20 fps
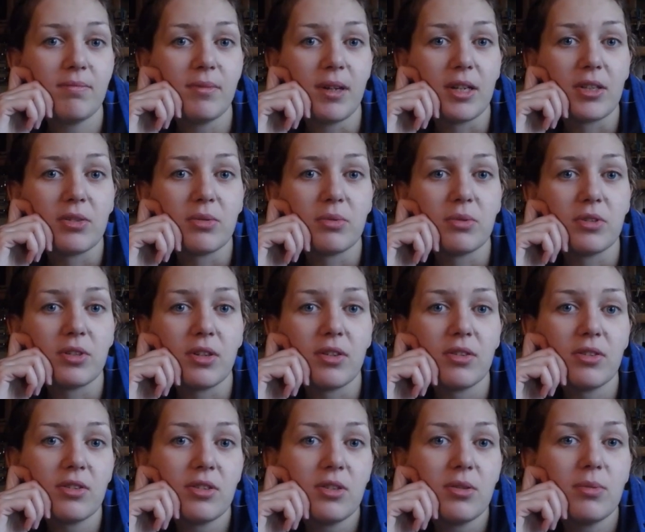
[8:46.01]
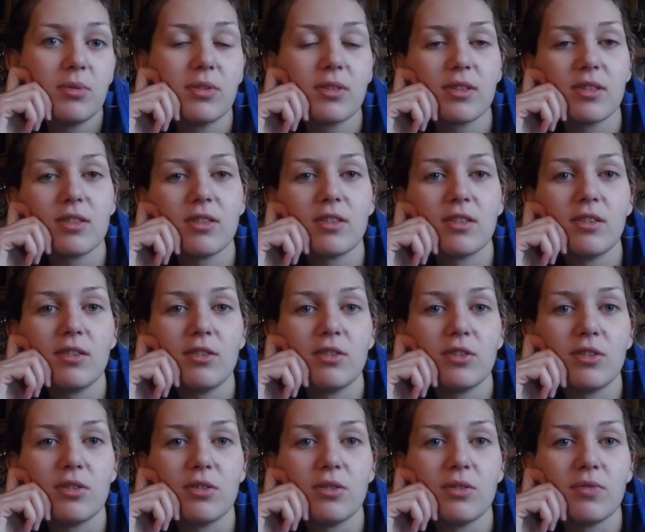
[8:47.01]
as a result you will consider
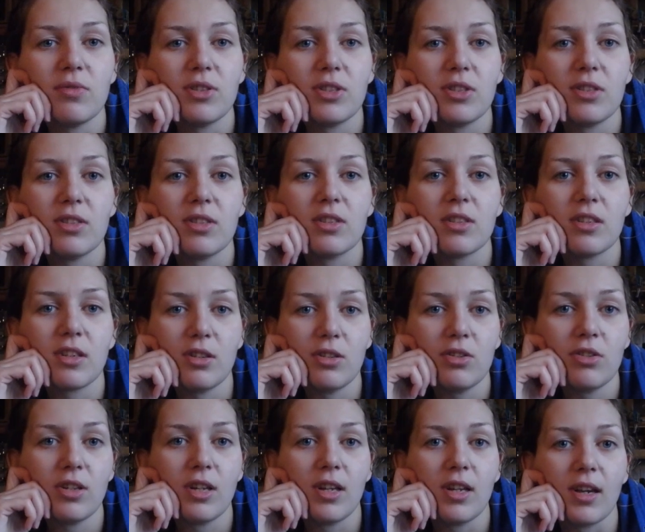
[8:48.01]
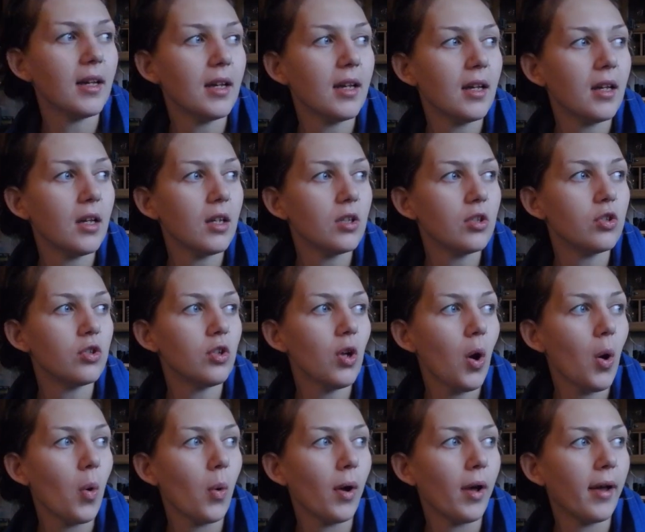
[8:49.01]
to visit this country.
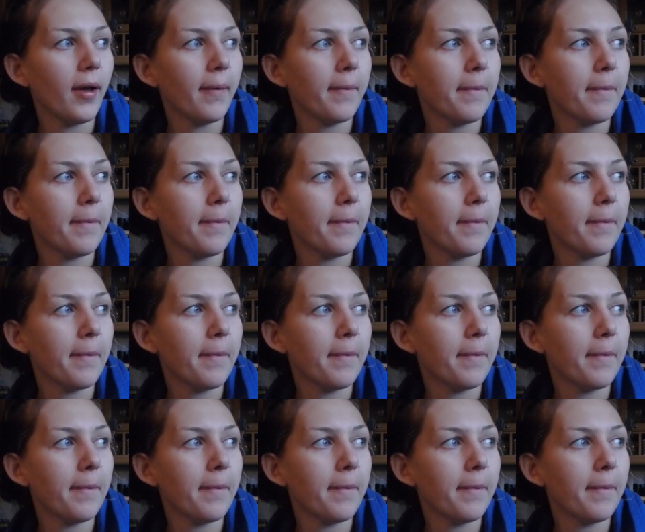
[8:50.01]
So,